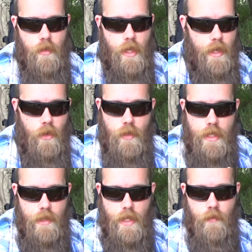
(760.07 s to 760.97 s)
And I only
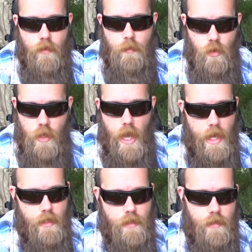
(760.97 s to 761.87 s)
get that from you
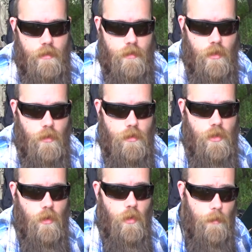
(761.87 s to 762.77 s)
guys.
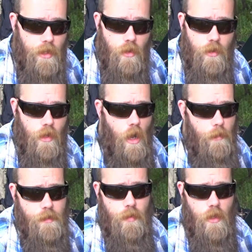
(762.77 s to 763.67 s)
So let me know in the
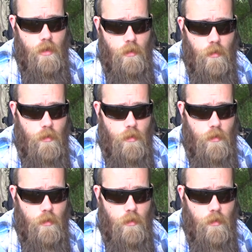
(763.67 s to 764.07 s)
comments below.